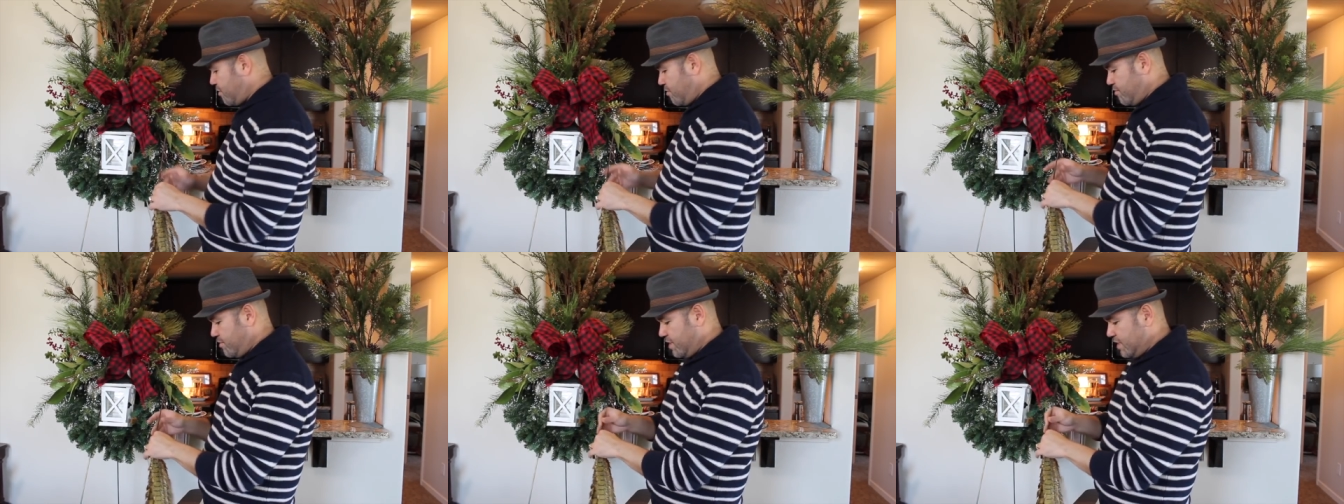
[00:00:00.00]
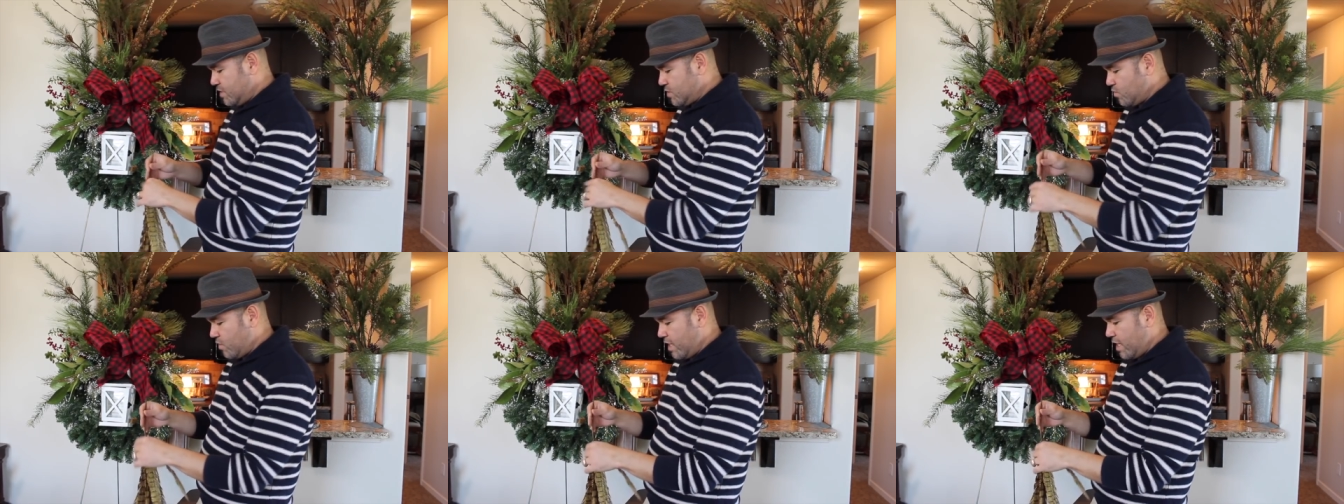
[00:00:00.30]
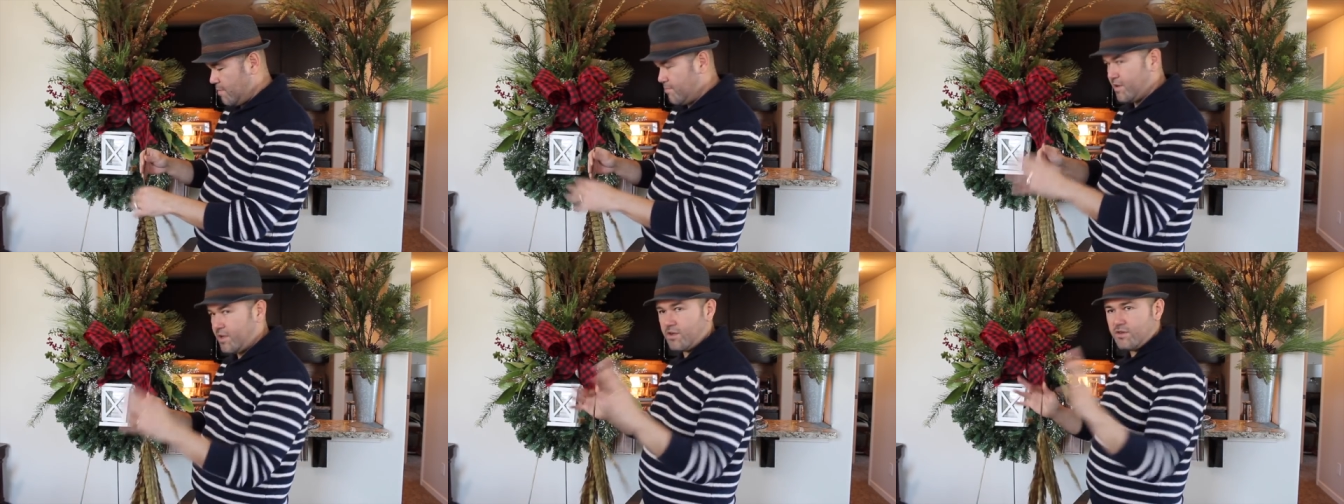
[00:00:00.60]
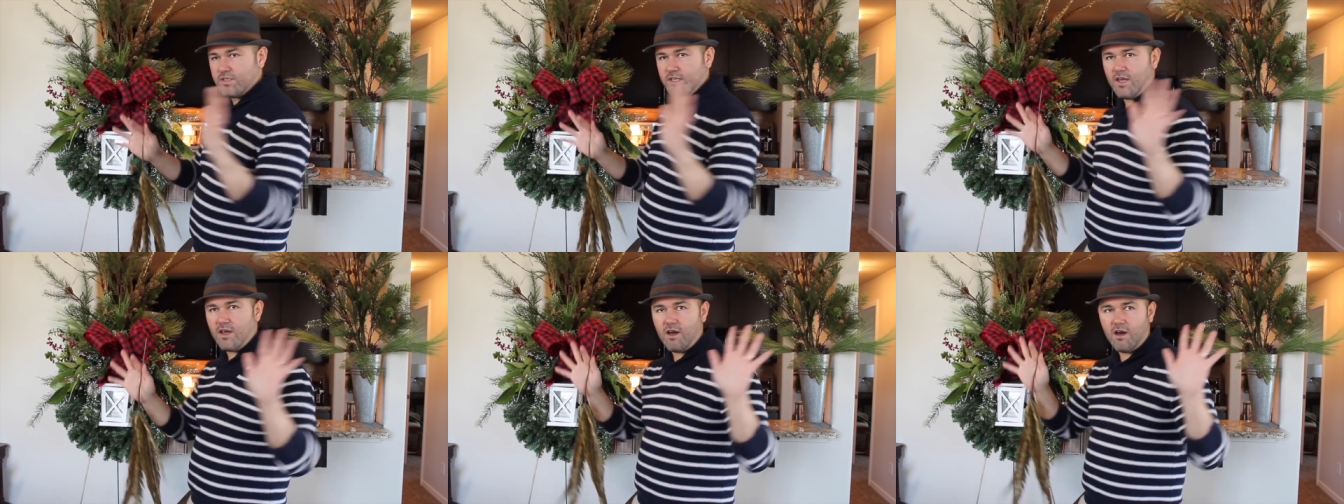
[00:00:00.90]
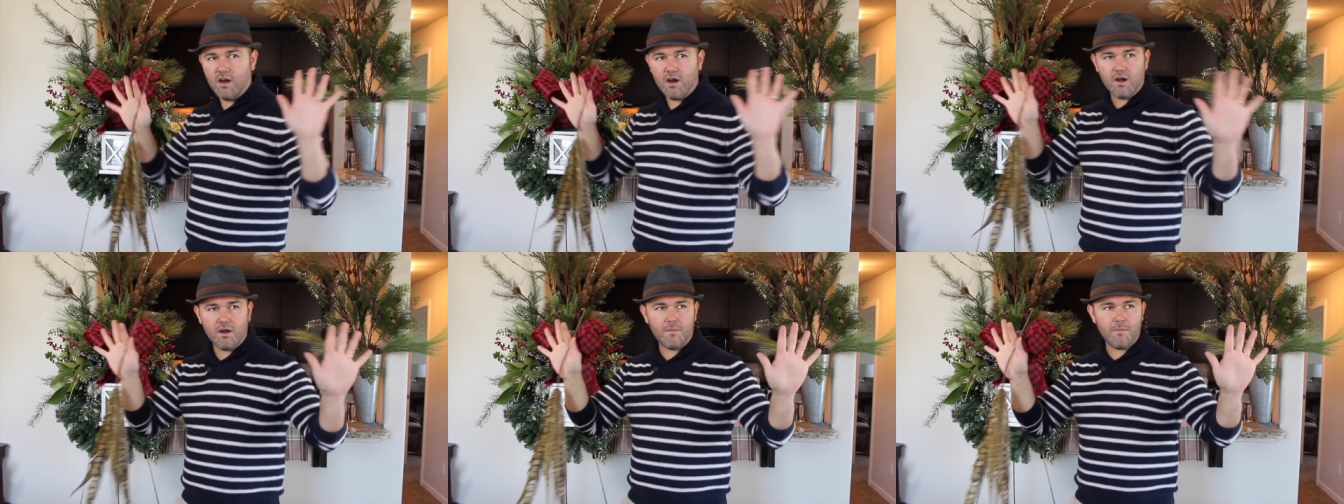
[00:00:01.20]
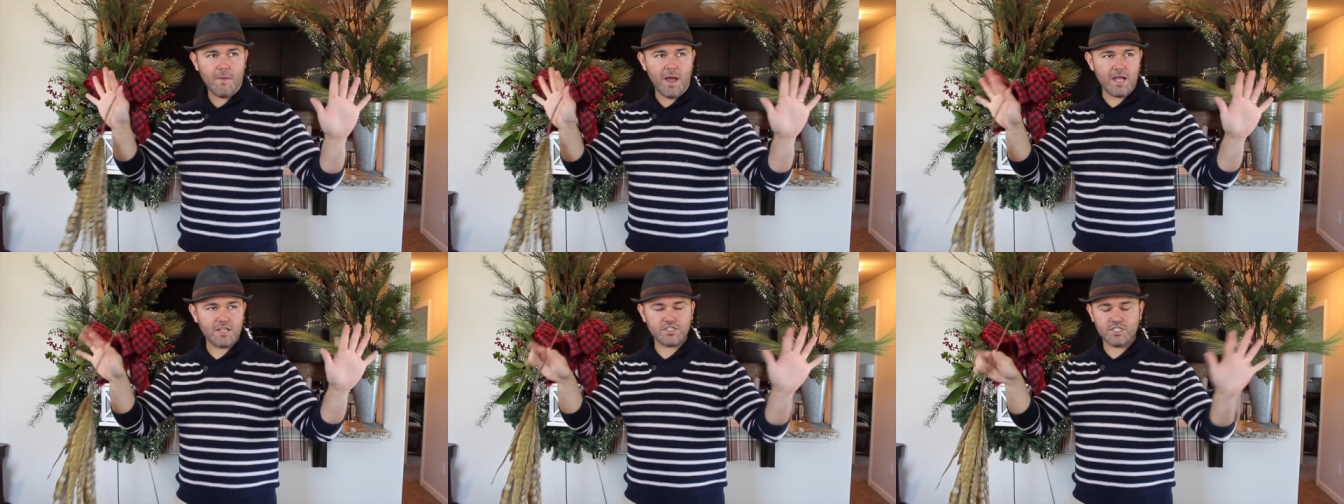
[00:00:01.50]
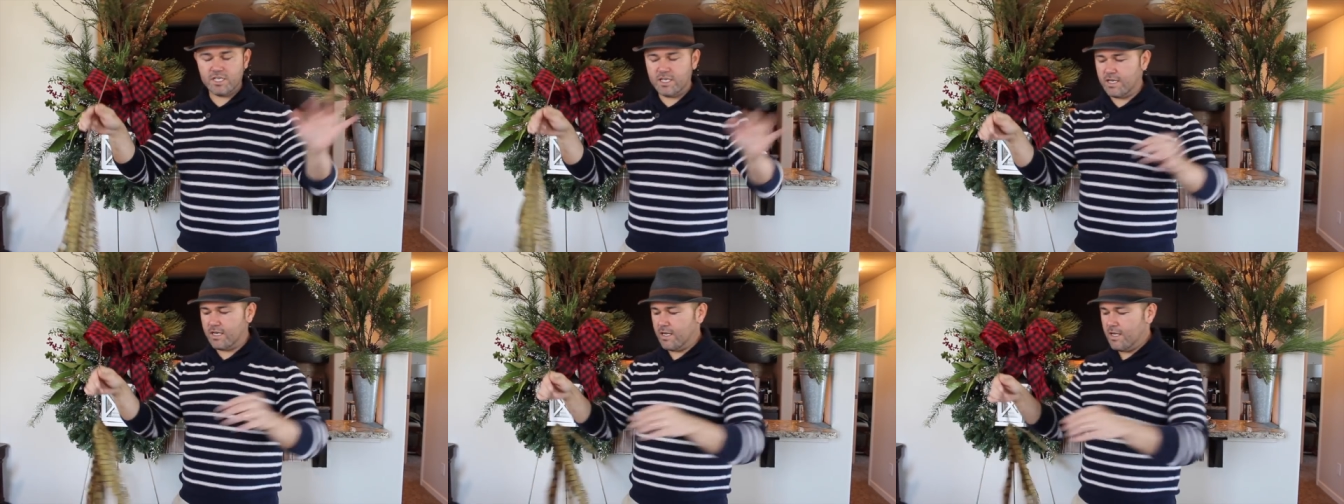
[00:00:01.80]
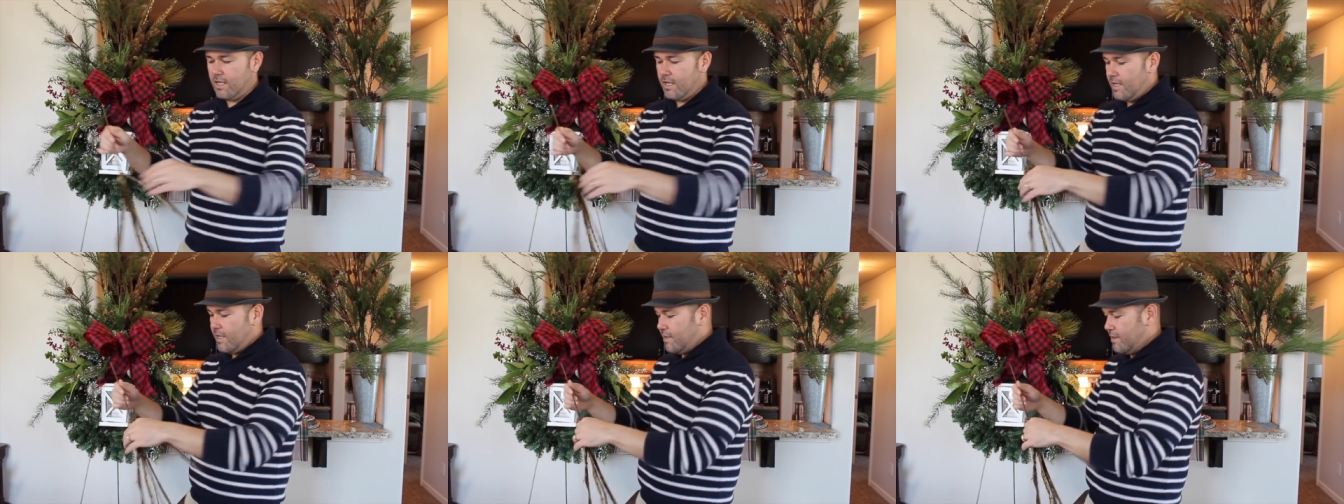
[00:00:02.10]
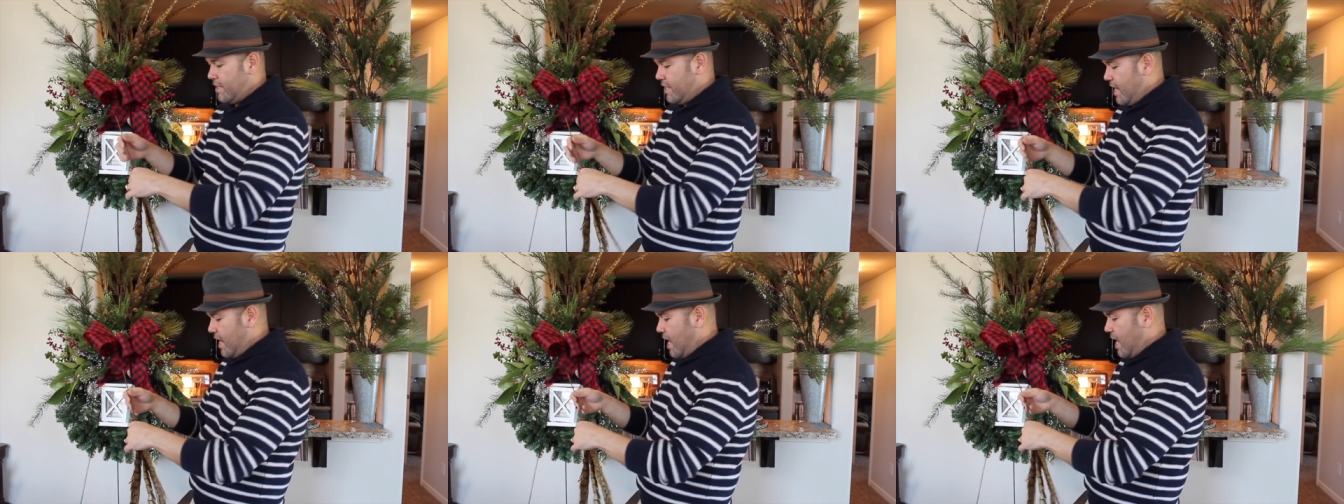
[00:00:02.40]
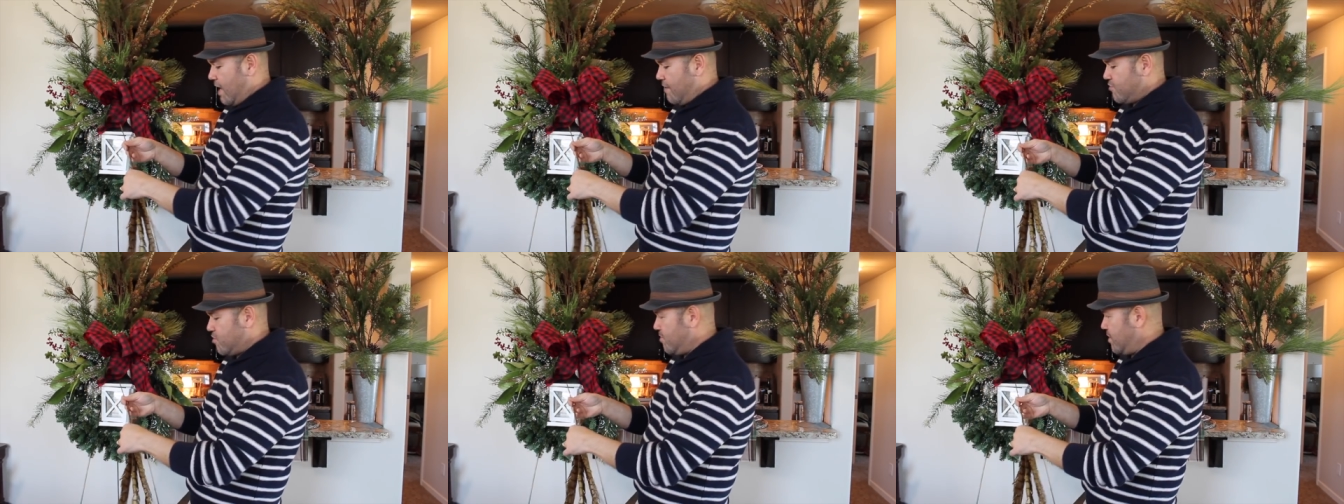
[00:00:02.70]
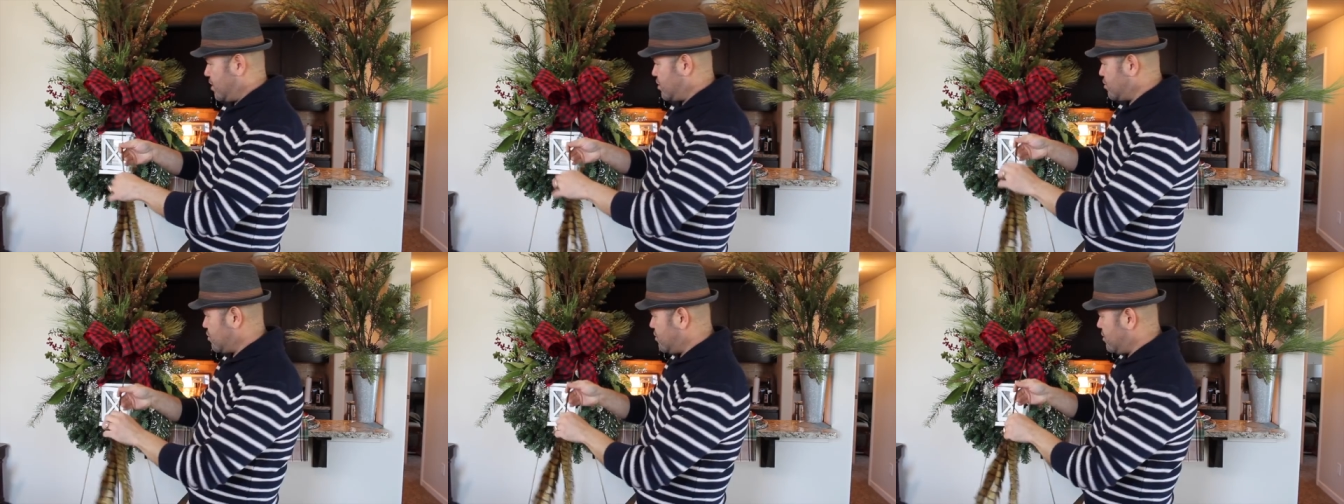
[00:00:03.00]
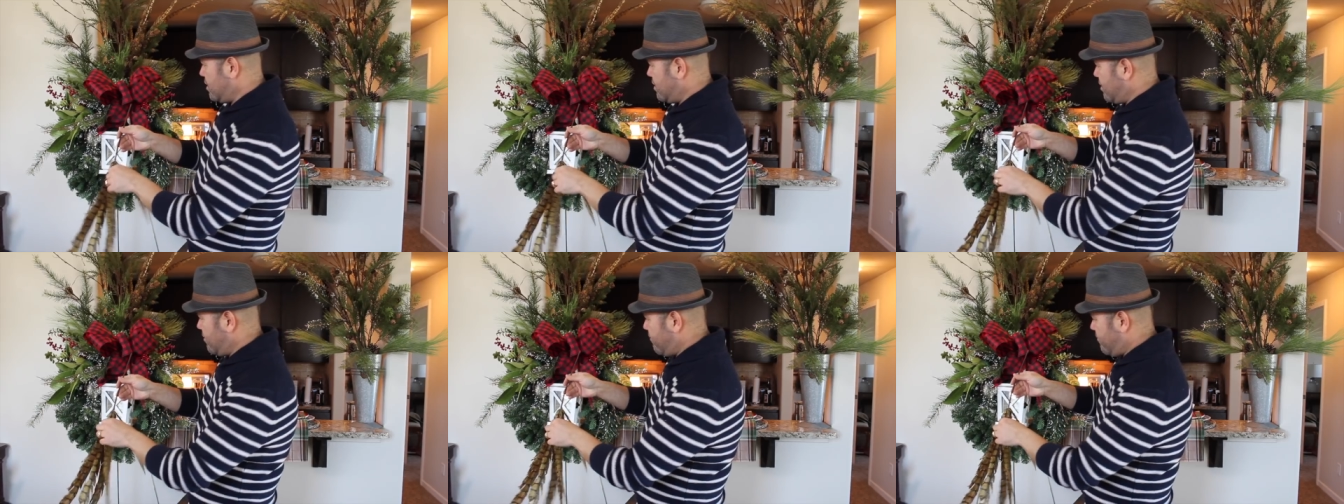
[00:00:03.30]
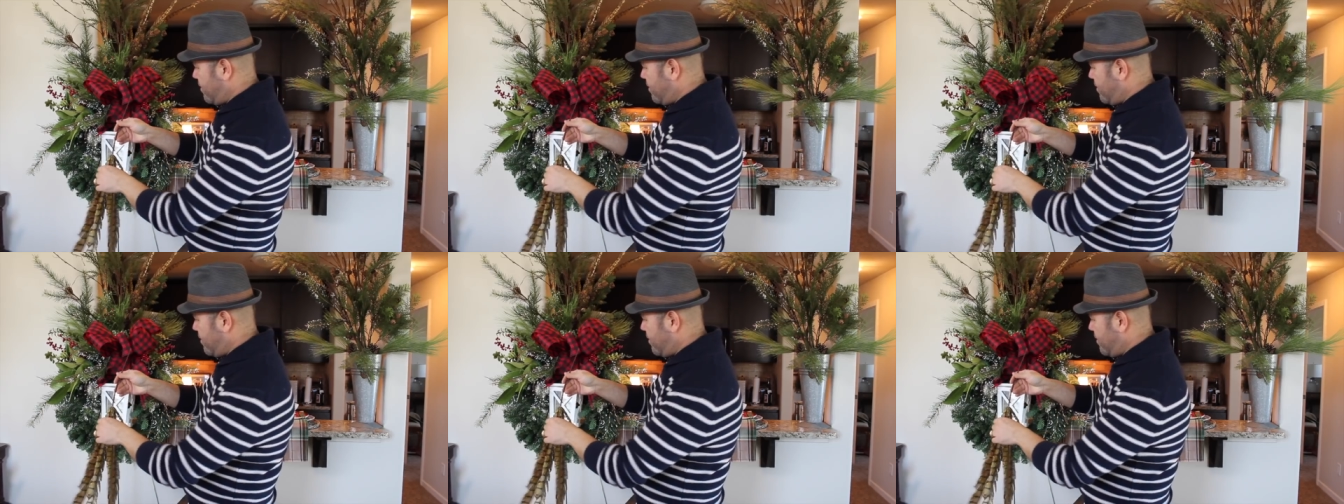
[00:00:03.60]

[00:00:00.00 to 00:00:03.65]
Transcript: from this way, because they are matching, then I have to make sure that the